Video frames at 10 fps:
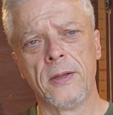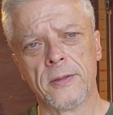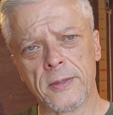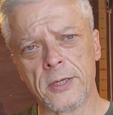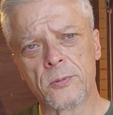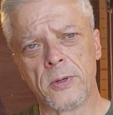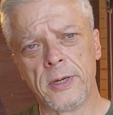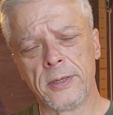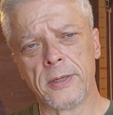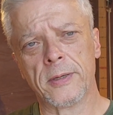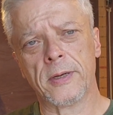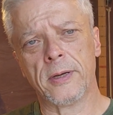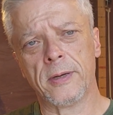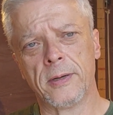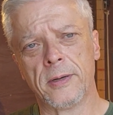That's why
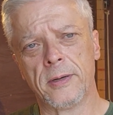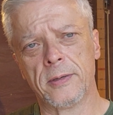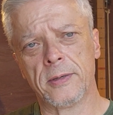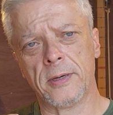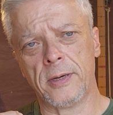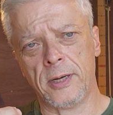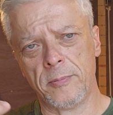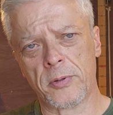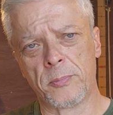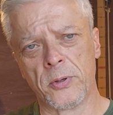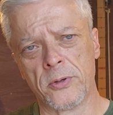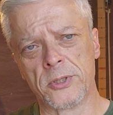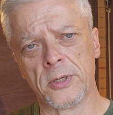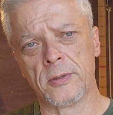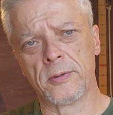I'm
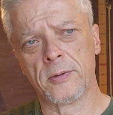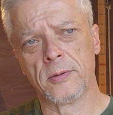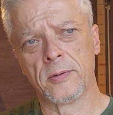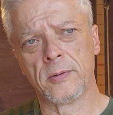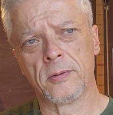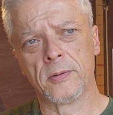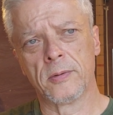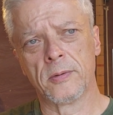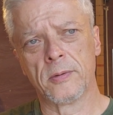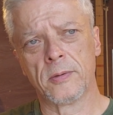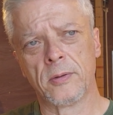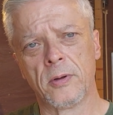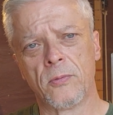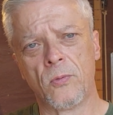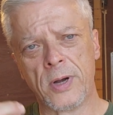proposing
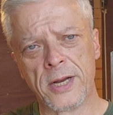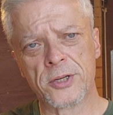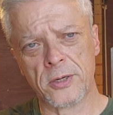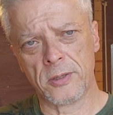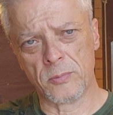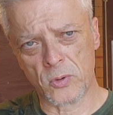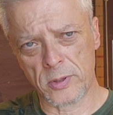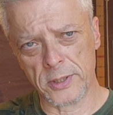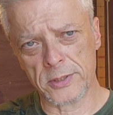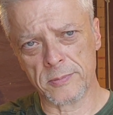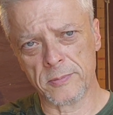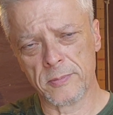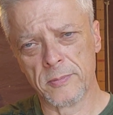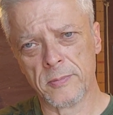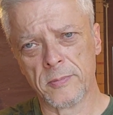rational moralism,
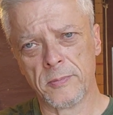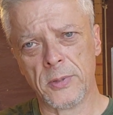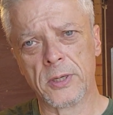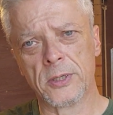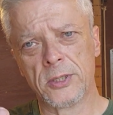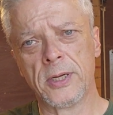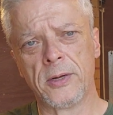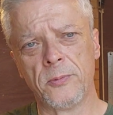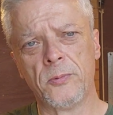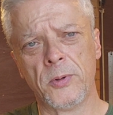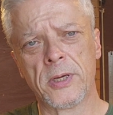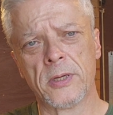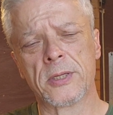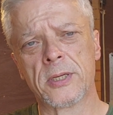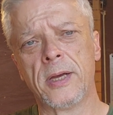because we can
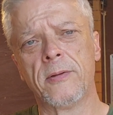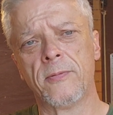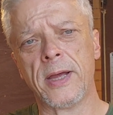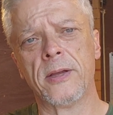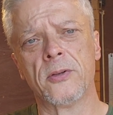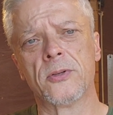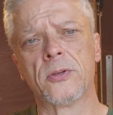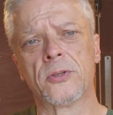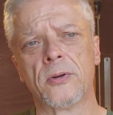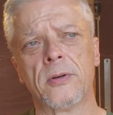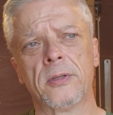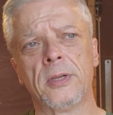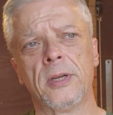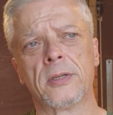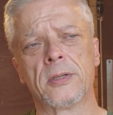assign values to certain
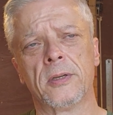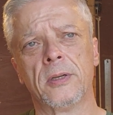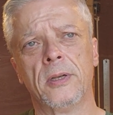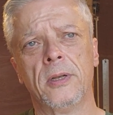things, and